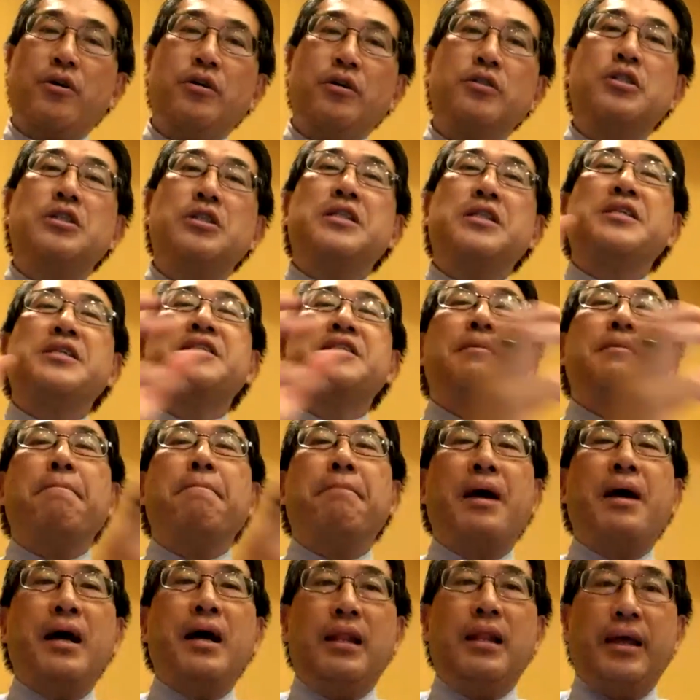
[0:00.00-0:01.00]
to the
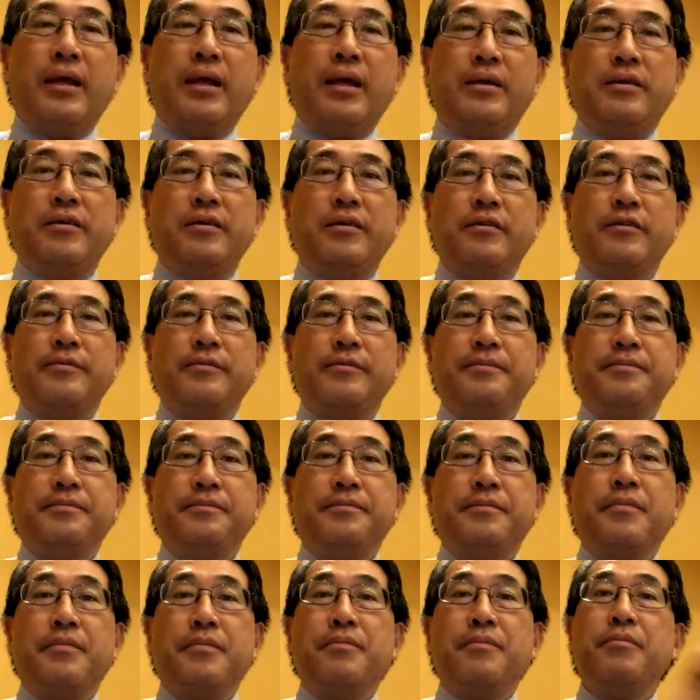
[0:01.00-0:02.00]
symbolic.
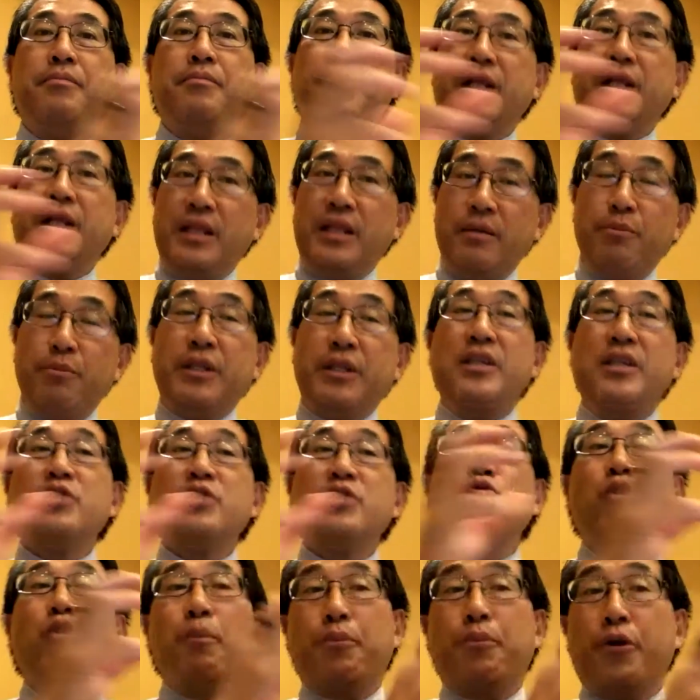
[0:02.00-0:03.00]
But this
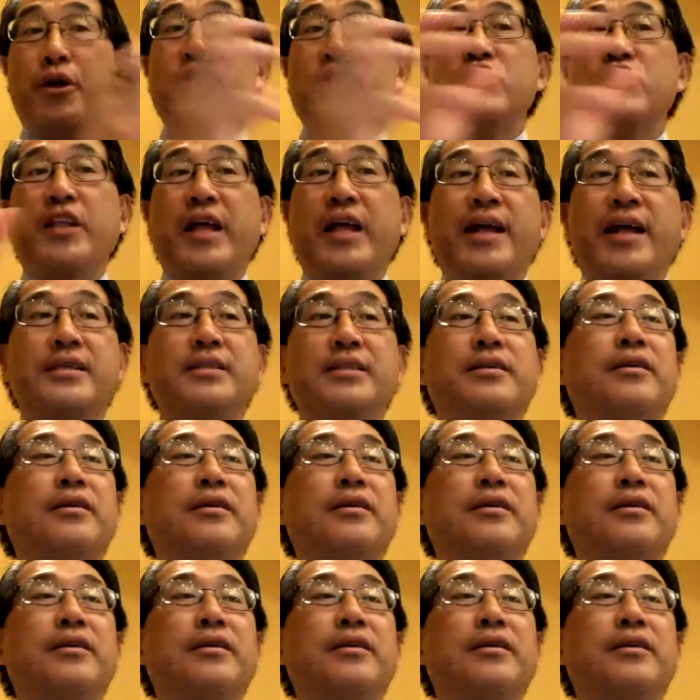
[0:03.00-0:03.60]
will bridge that.